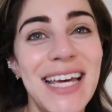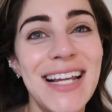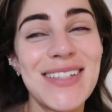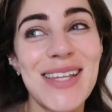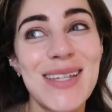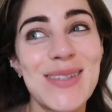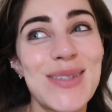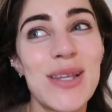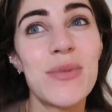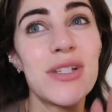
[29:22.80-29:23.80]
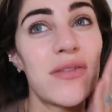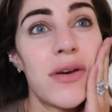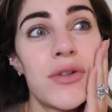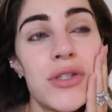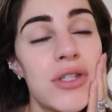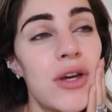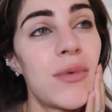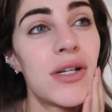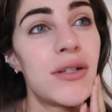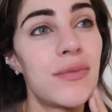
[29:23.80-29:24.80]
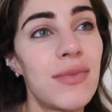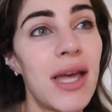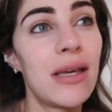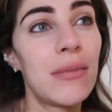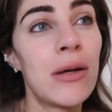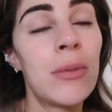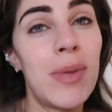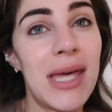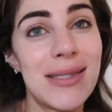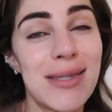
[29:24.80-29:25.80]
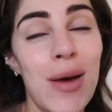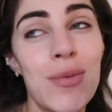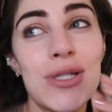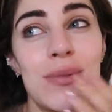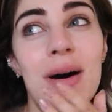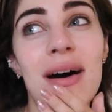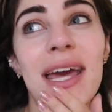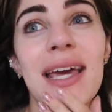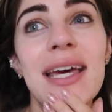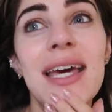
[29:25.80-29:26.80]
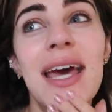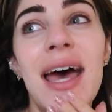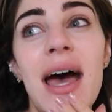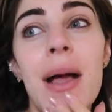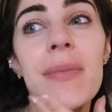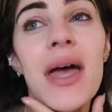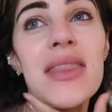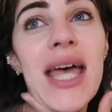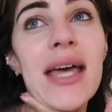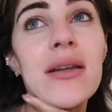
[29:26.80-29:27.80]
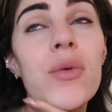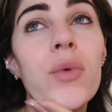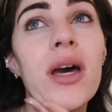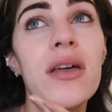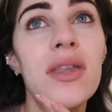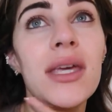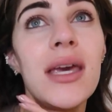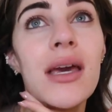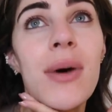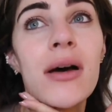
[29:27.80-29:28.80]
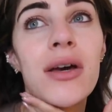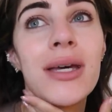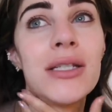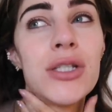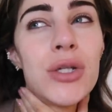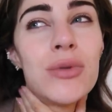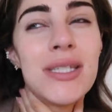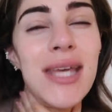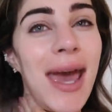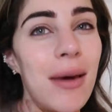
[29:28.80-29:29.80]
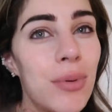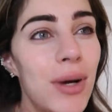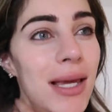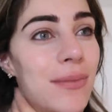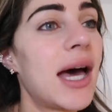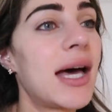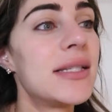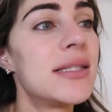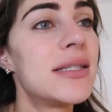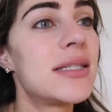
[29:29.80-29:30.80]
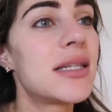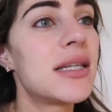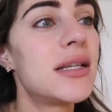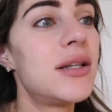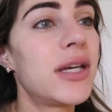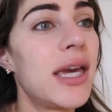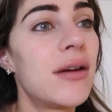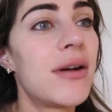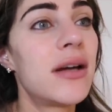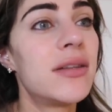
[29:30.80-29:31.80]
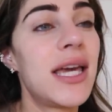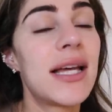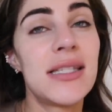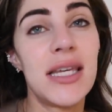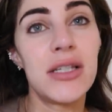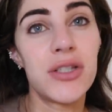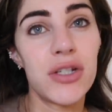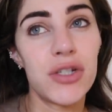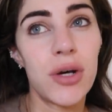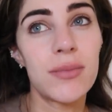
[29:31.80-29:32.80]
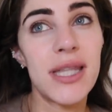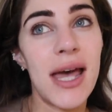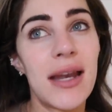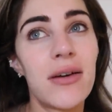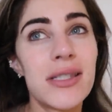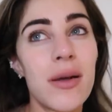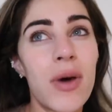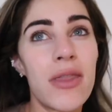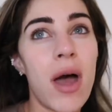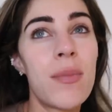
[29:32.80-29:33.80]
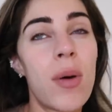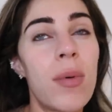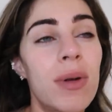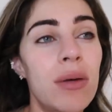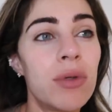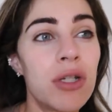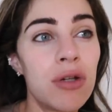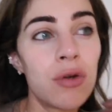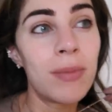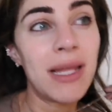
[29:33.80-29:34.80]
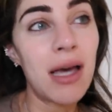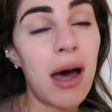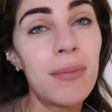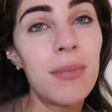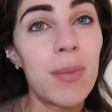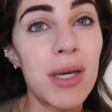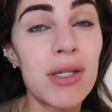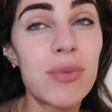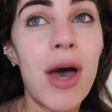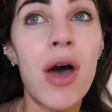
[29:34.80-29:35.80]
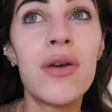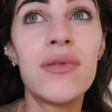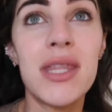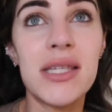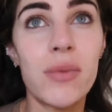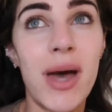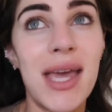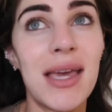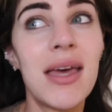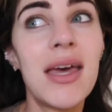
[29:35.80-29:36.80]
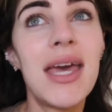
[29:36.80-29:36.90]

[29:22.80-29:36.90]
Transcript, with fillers: it looks like it's got so much stuff. I've got so much like little bits that I want to buy. And then we are thinking about going to Tetbury and looking around the antiques shops there. Now, it's somewhere that I probably wouldn't normally come, but because we're over this way,